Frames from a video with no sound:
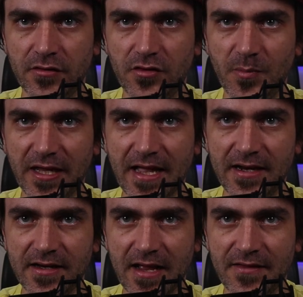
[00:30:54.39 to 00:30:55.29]
duplicate
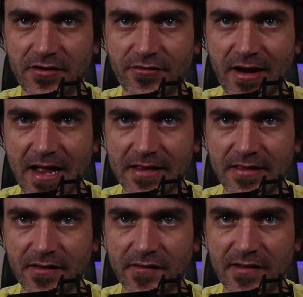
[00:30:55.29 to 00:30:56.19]
it, and then drag
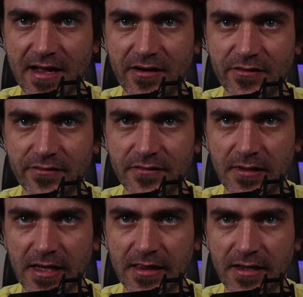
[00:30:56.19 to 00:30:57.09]
this down
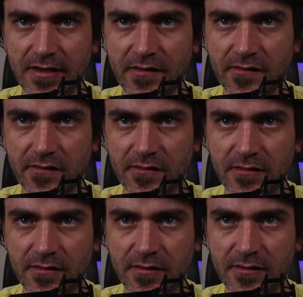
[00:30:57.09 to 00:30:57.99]
like this
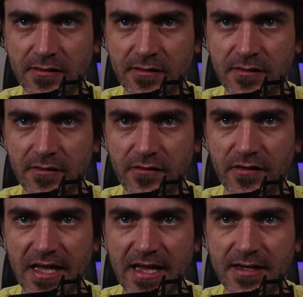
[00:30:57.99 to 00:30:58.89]
to
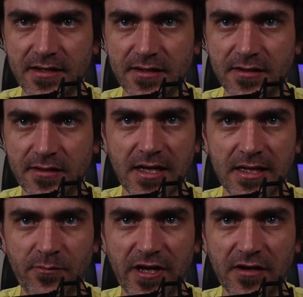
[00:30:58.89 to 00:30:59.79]
the end, and
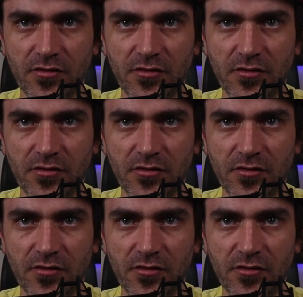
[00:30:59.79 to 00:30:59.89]
then we can